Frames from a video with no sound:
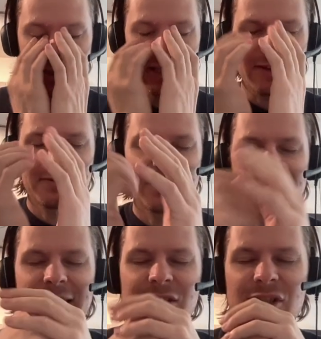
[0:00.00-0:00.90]
I feel
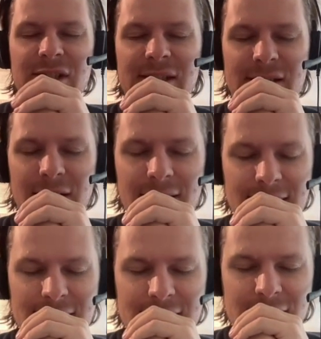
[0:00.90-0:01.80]
like I just saw
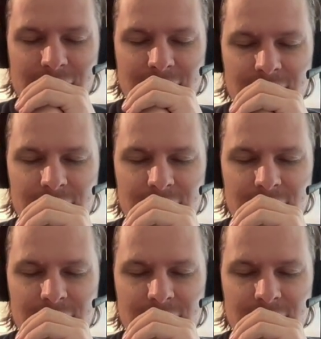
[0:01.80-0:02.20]
this too.